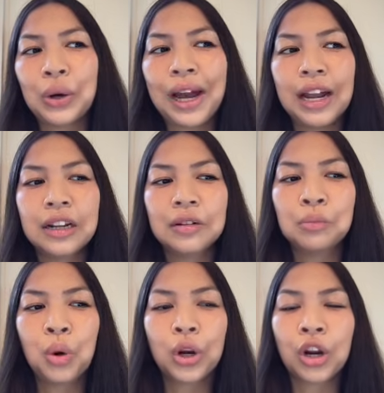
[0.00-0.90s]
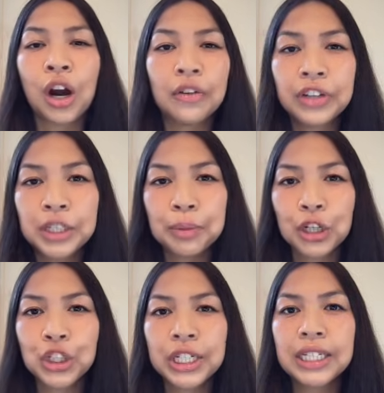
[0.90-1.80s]
had more coffee
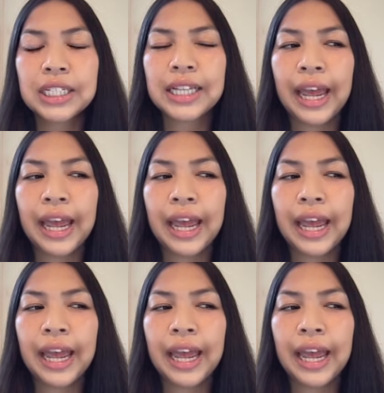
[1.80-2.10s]
splurges,